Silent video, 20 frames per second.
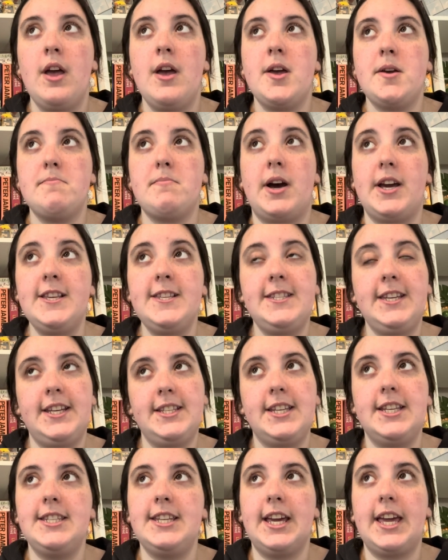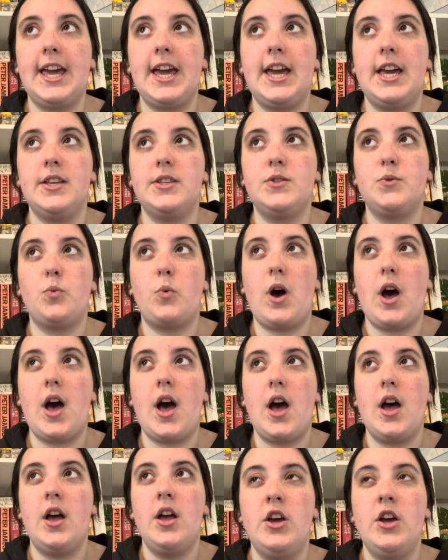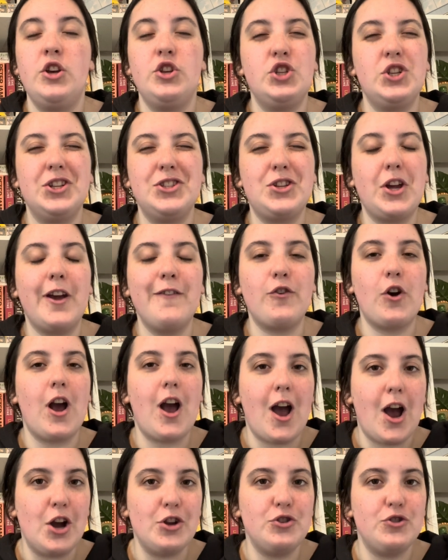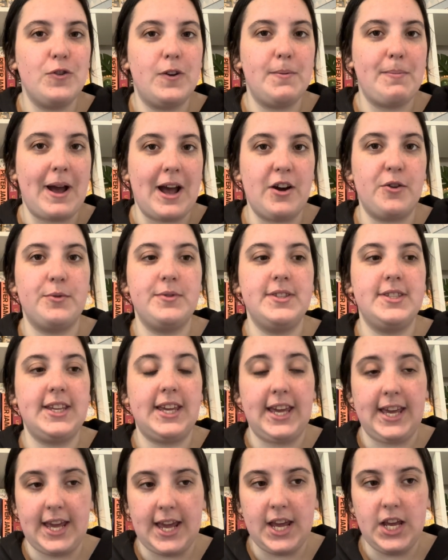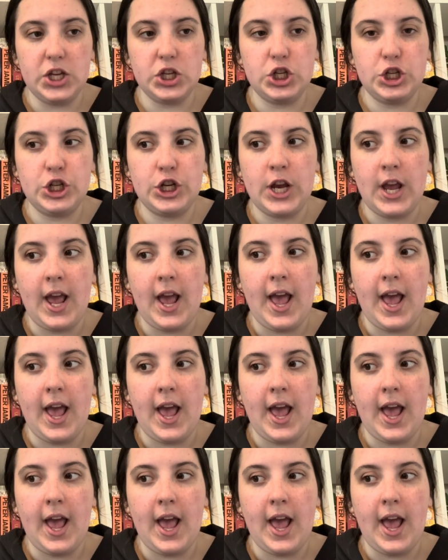my seated tickets were just over £100 each,